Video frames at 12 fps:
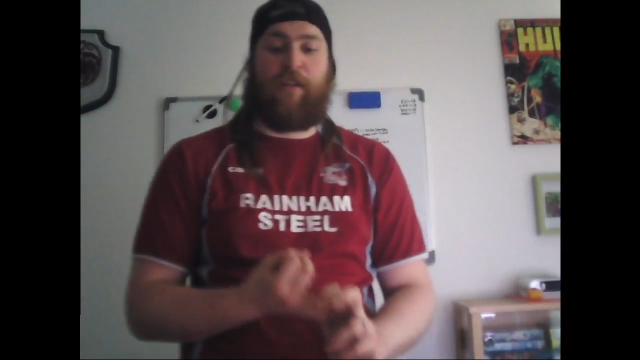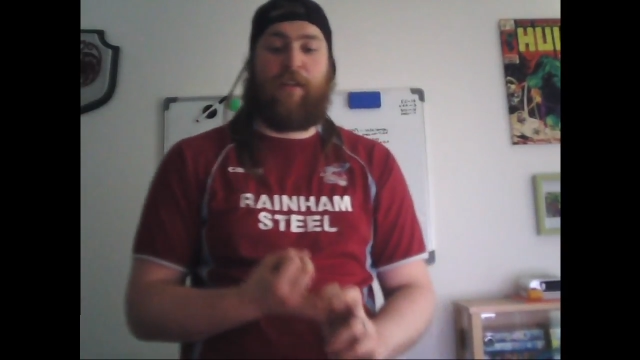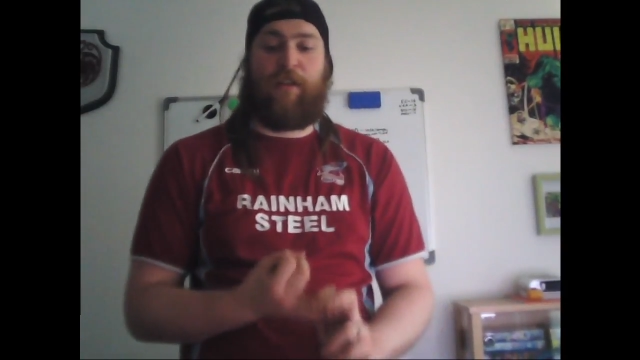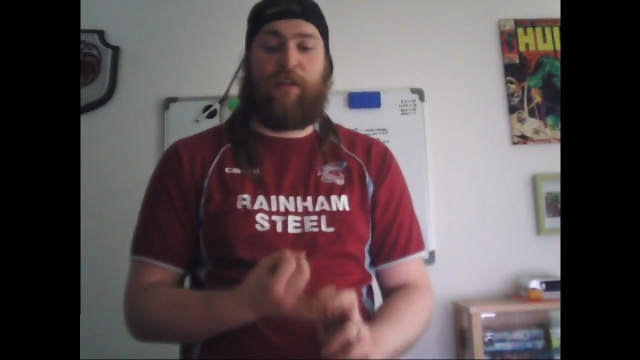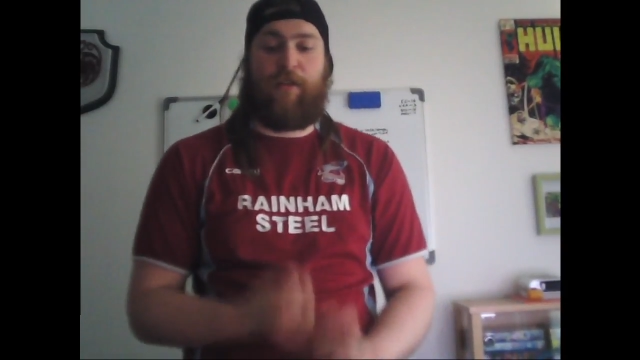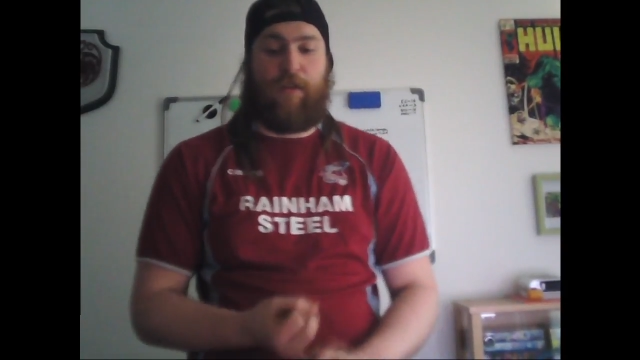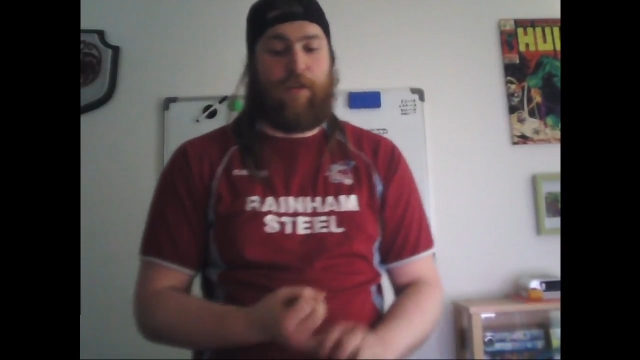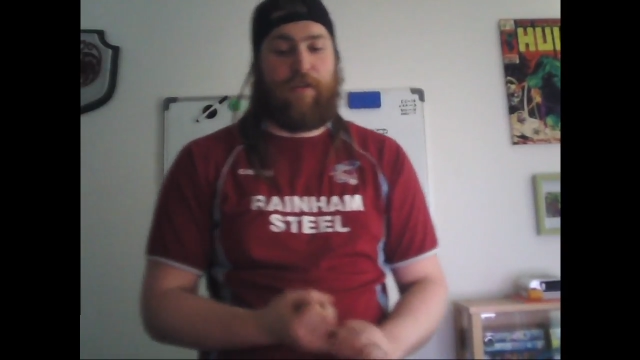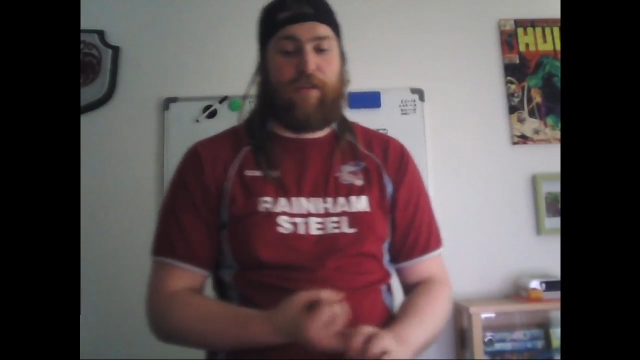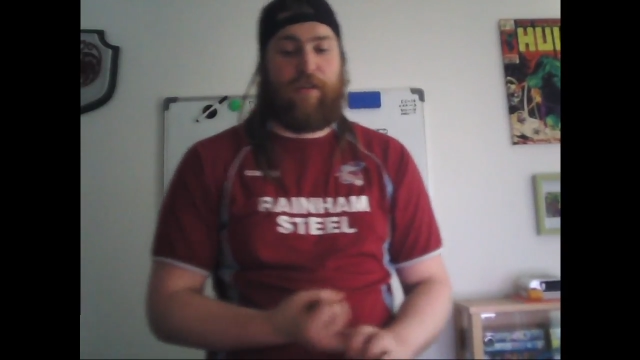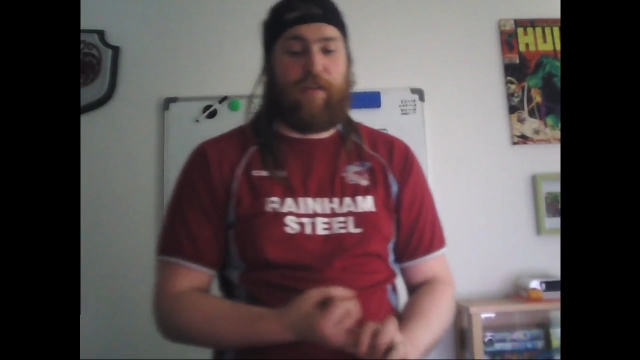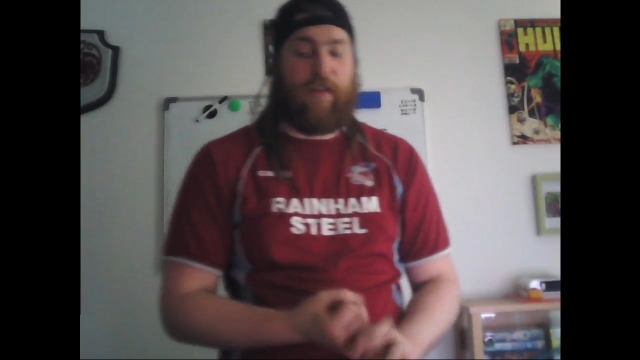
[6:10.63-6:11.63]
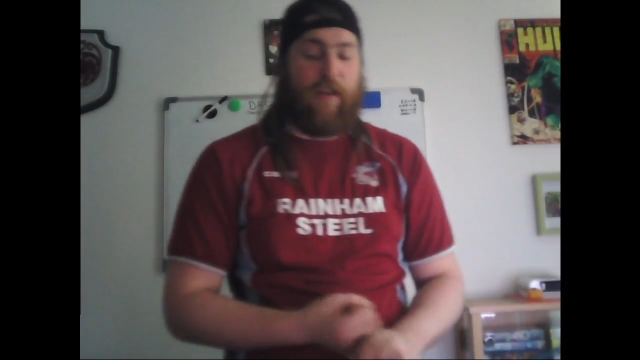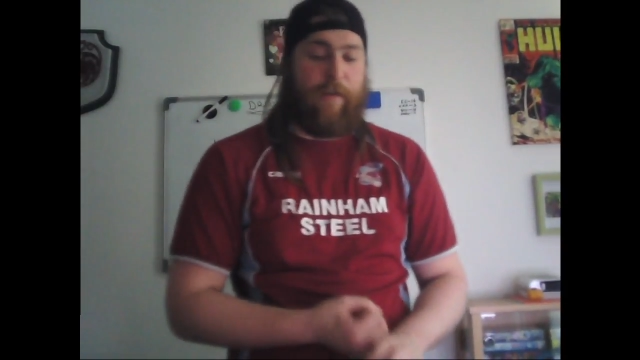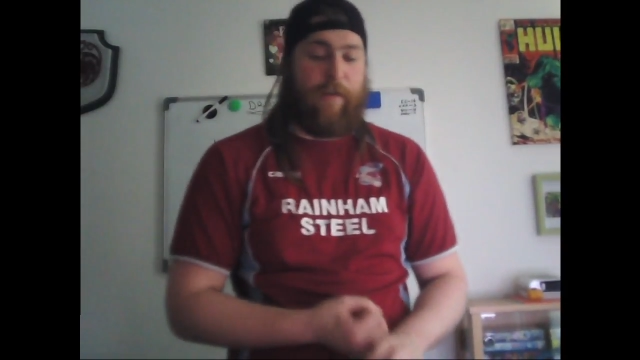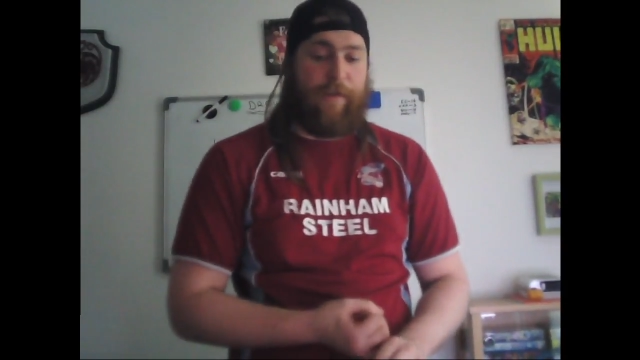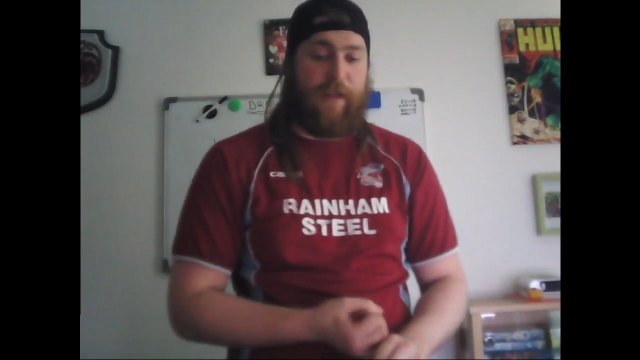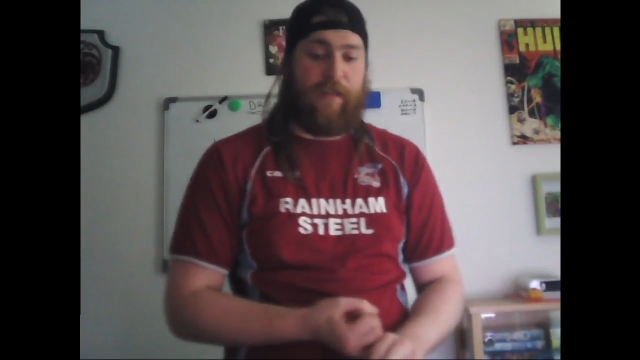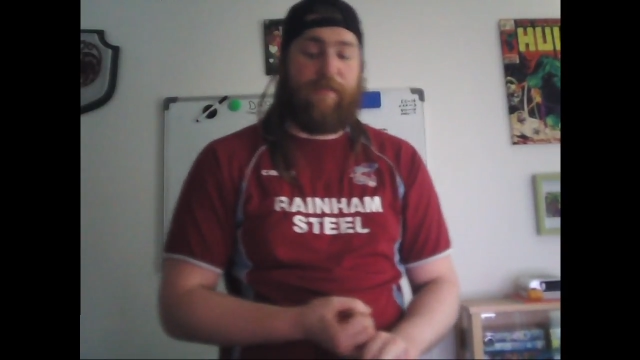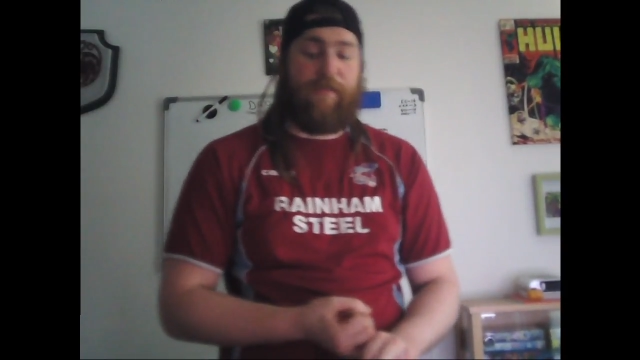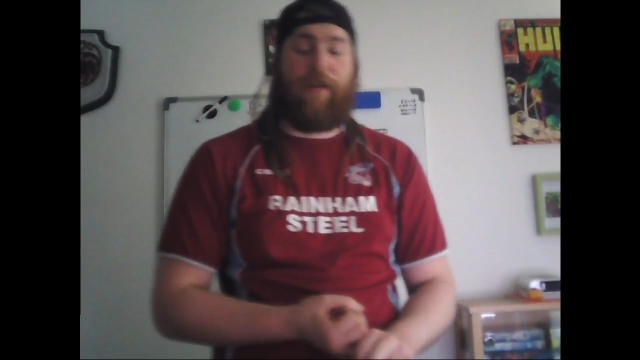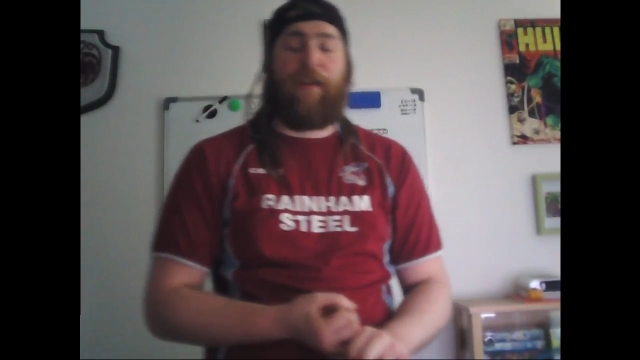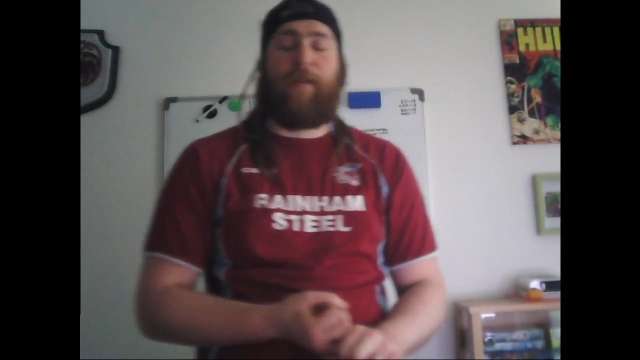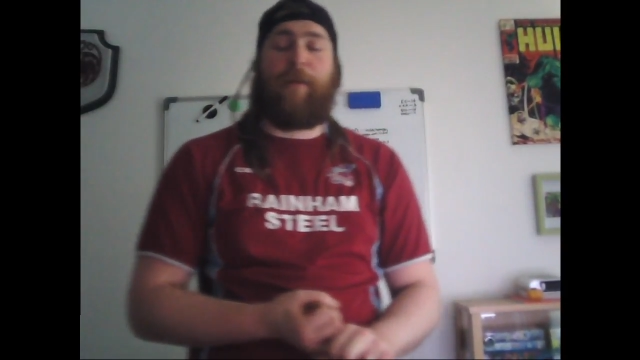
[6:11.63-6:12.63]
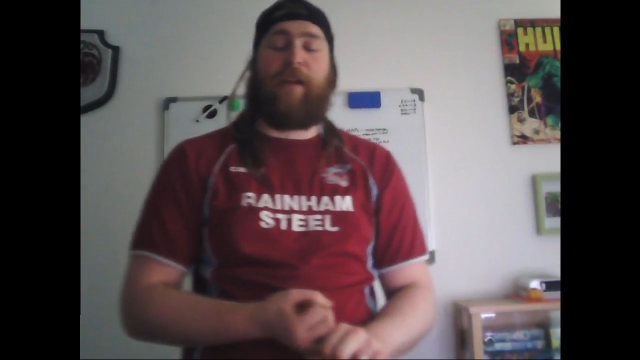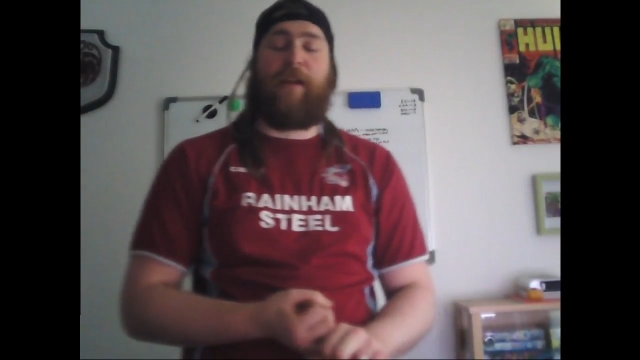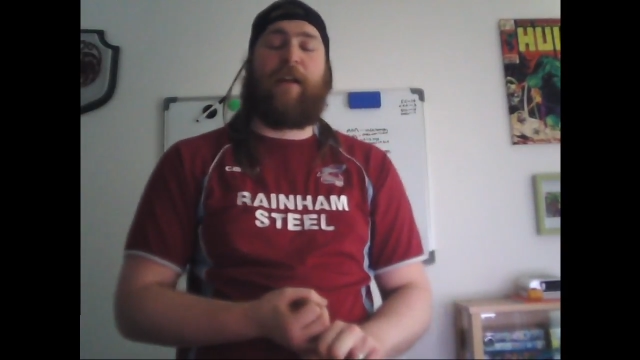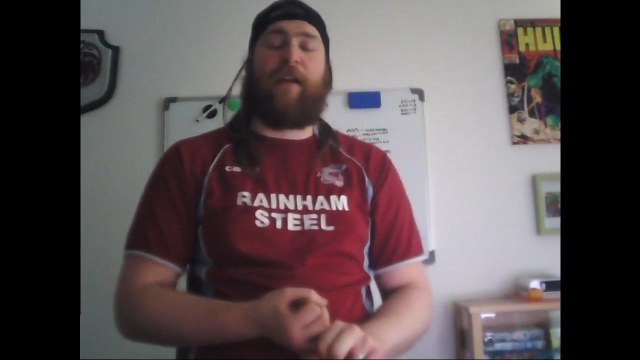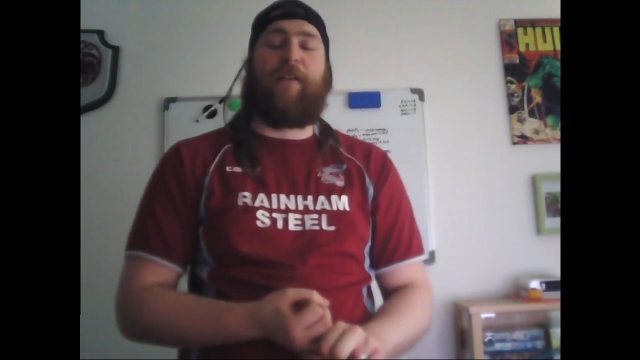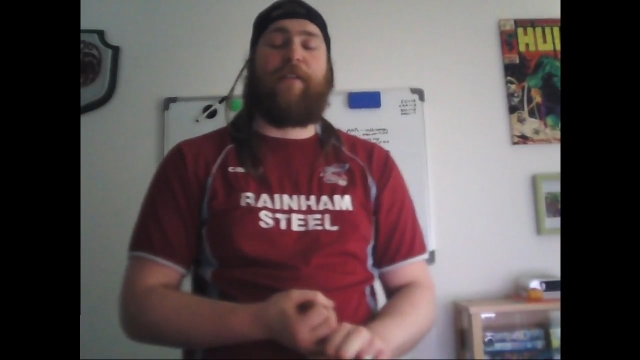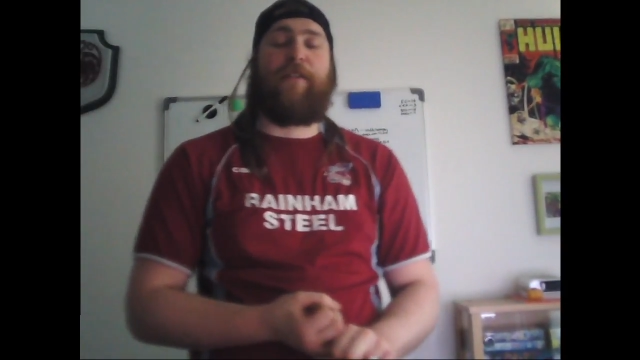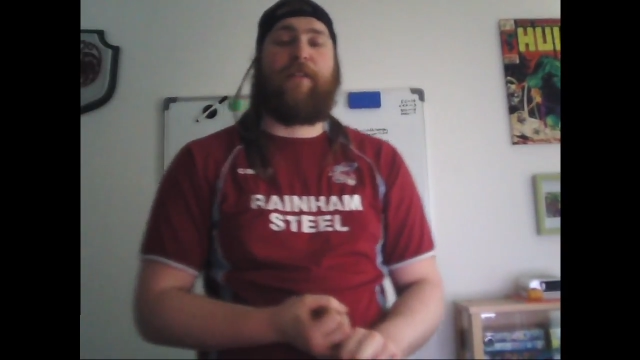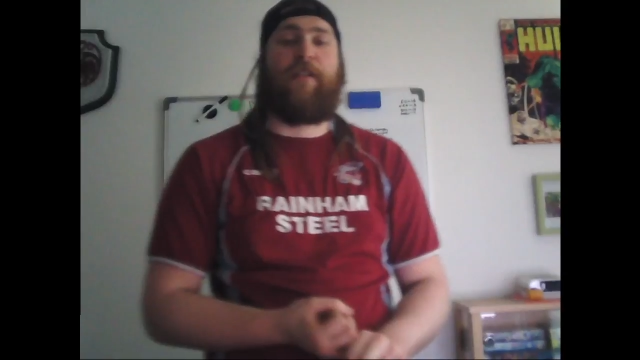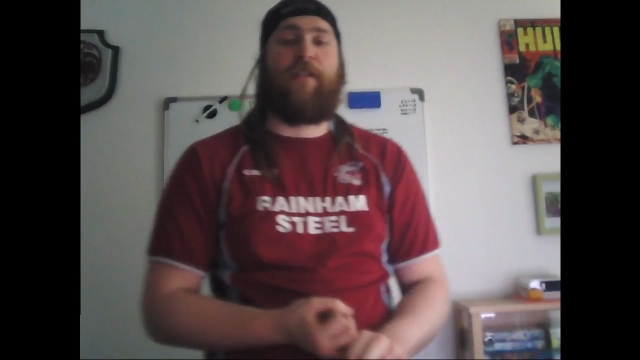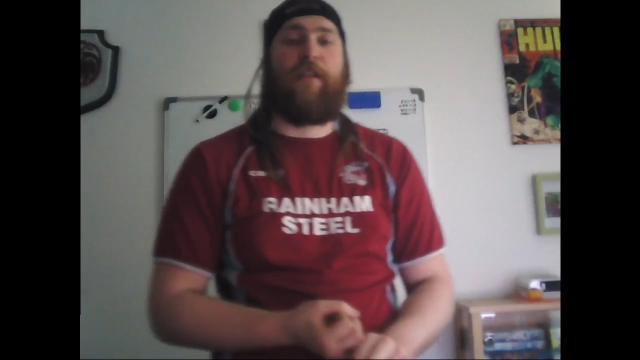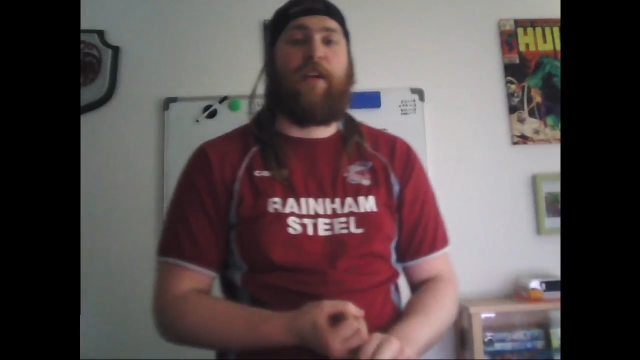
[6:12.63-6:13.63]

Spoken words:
The Doctor is in fact the main character.